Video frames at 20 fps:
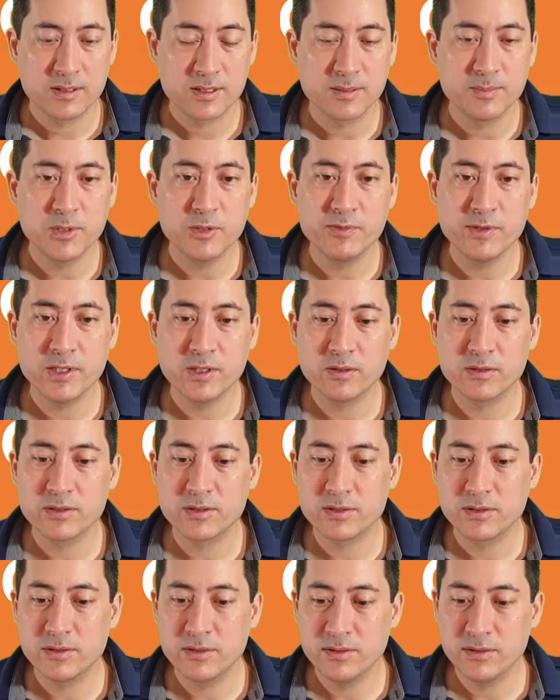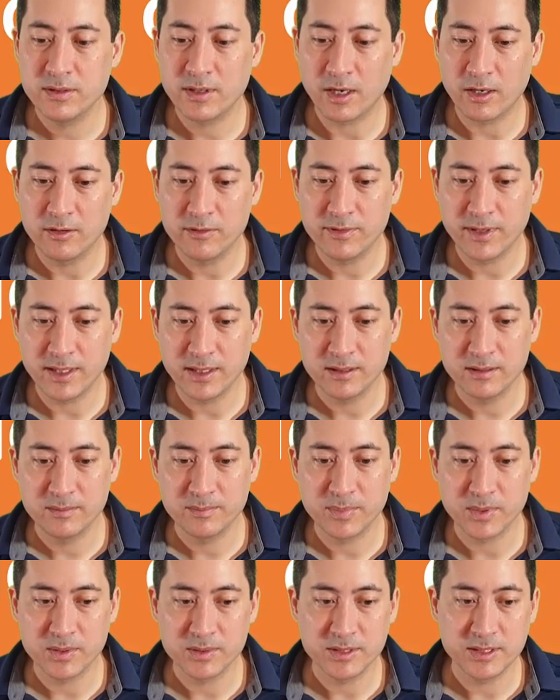So moving on to
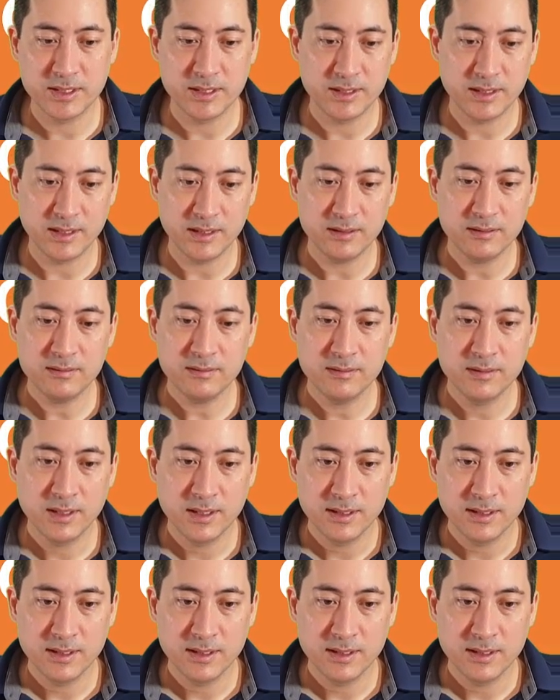covalent bonding now.